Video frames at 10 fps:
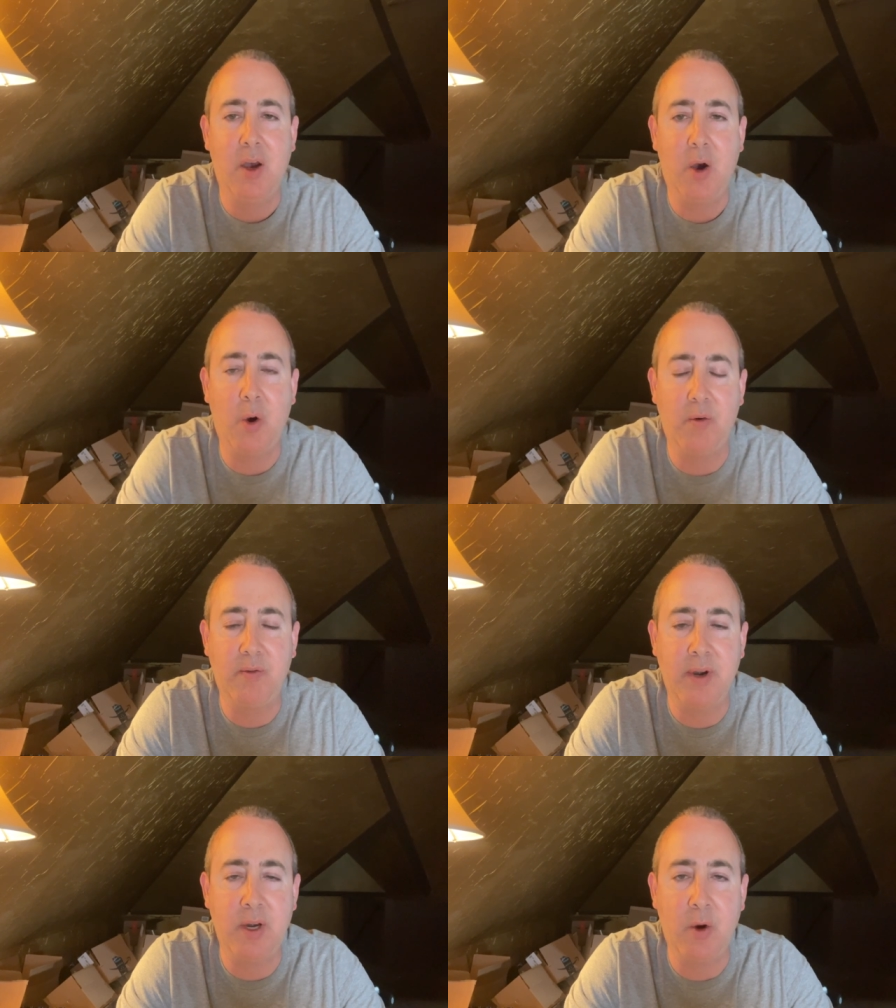
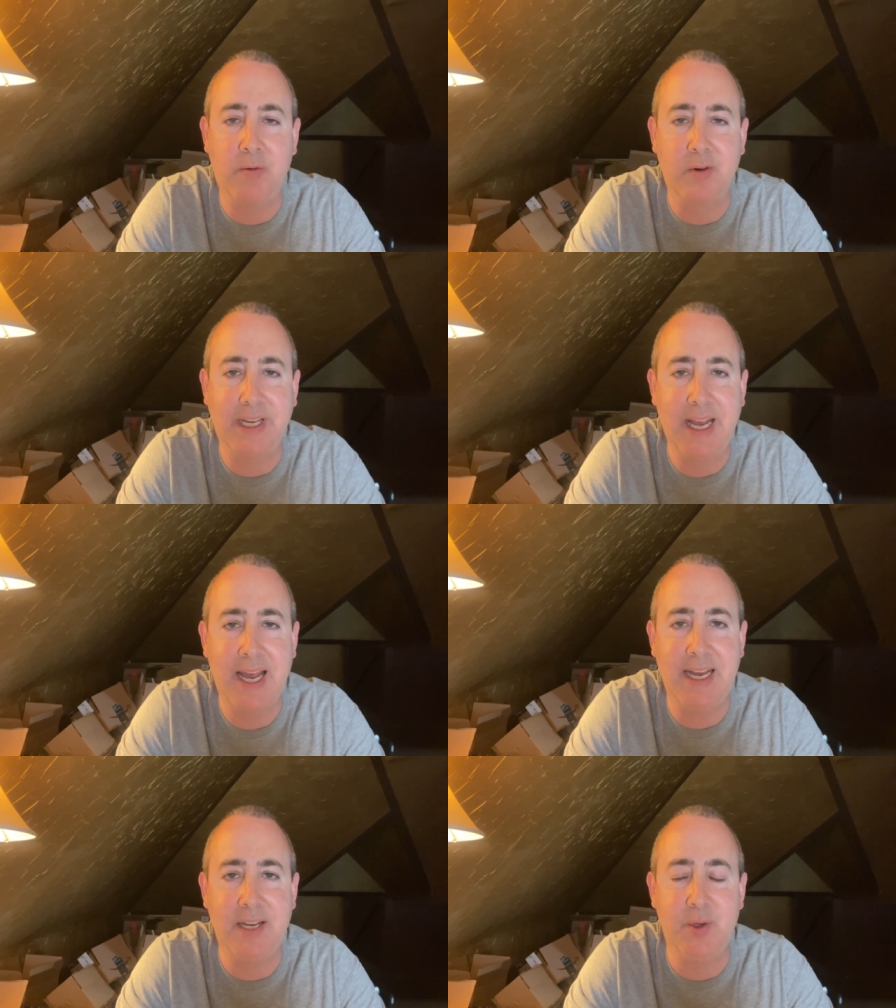over and over
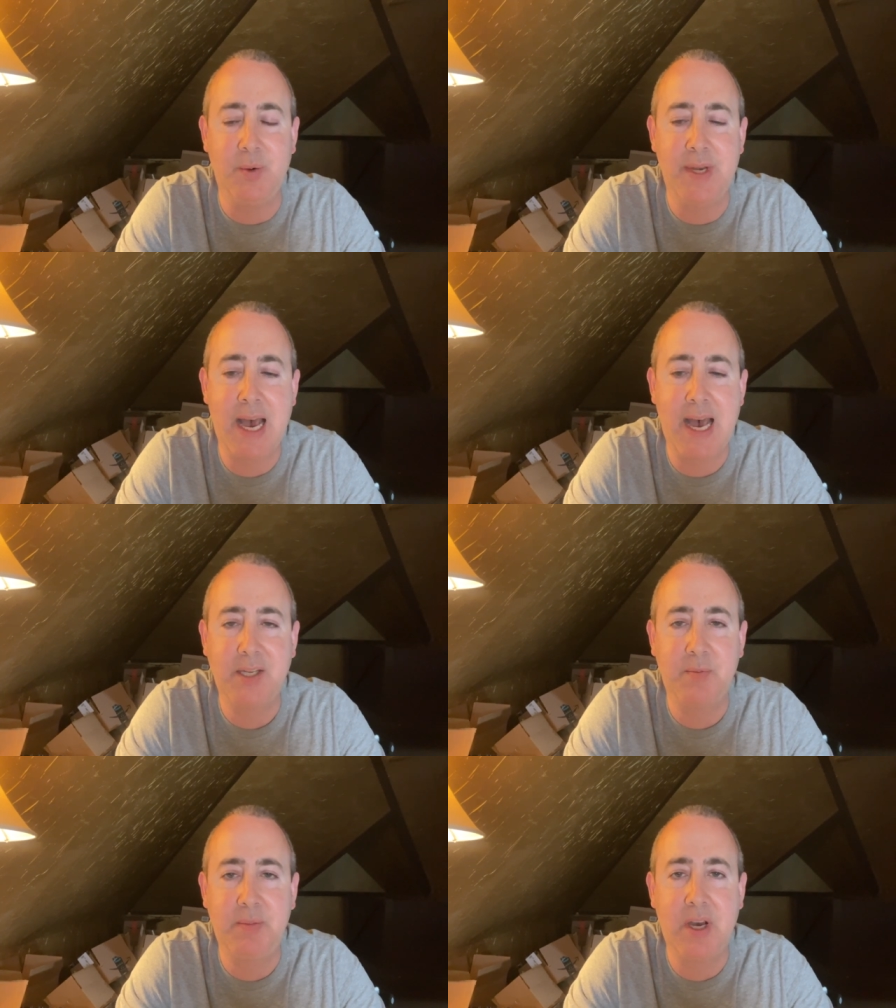again. And do
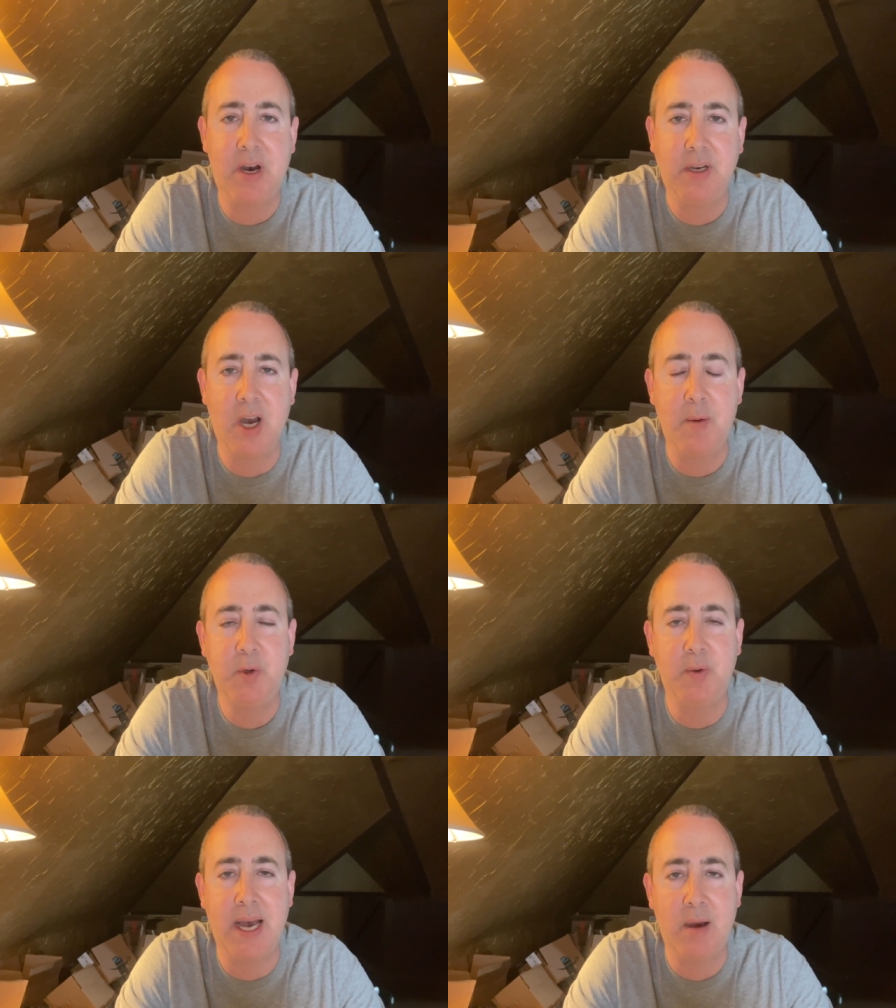not be hung up.
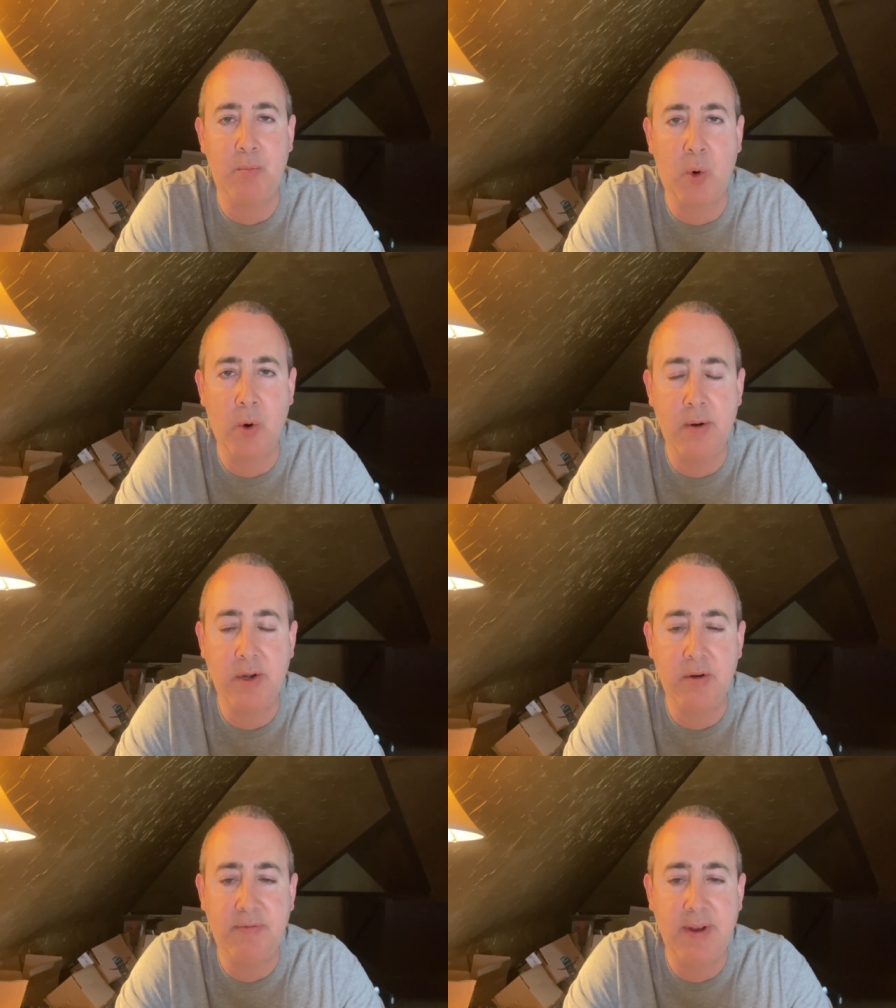Do not mourn
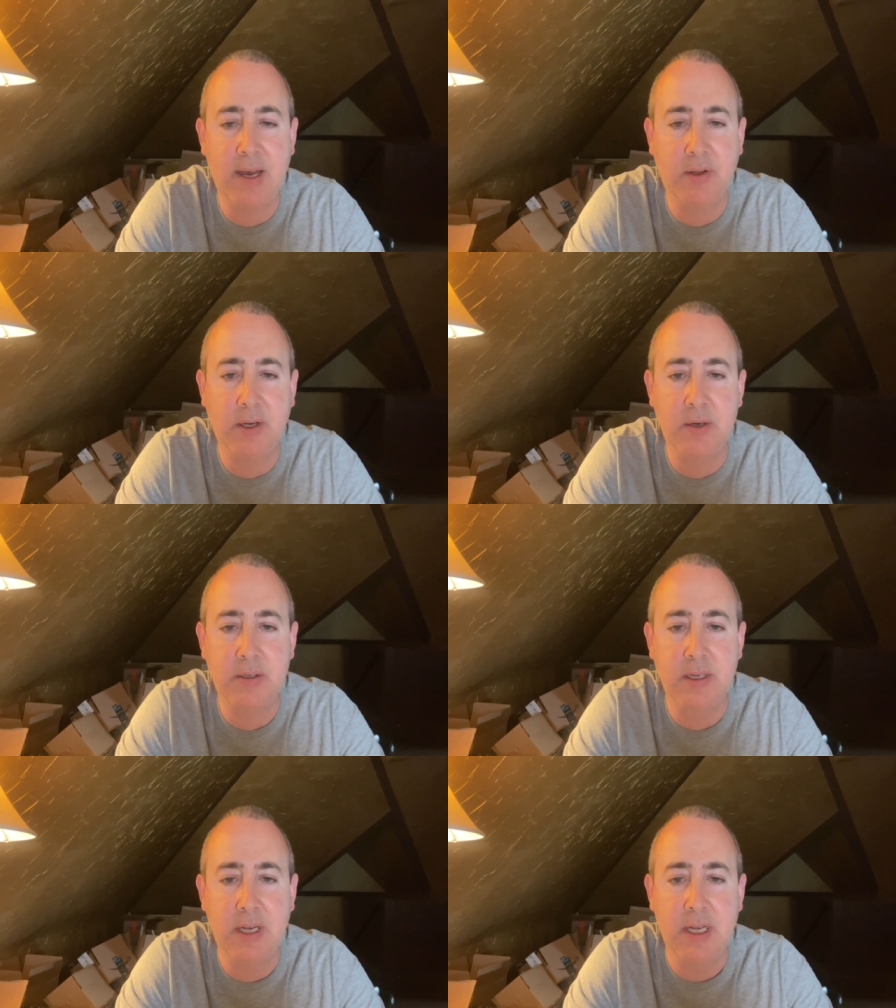your failures.